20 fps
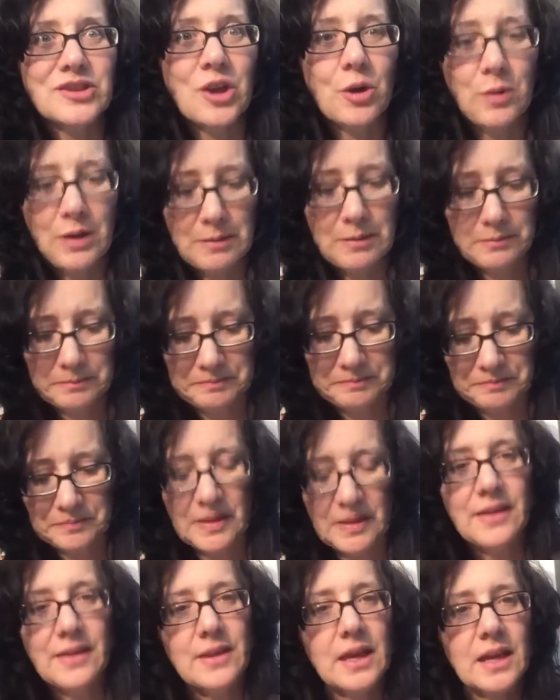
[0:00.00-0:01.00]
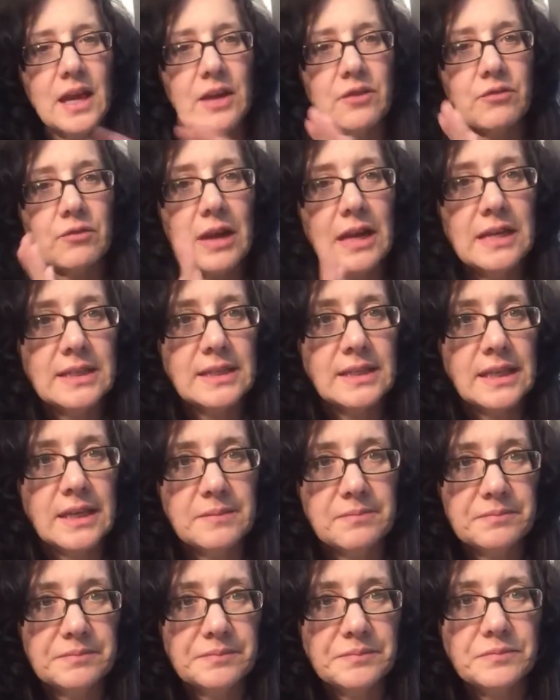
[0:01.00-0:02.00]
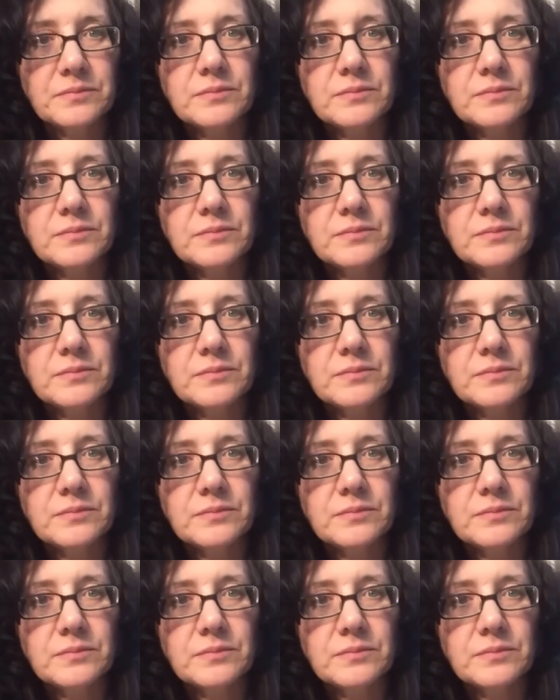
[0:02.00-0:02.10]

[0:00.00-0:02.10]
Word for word: show up. And then I raised it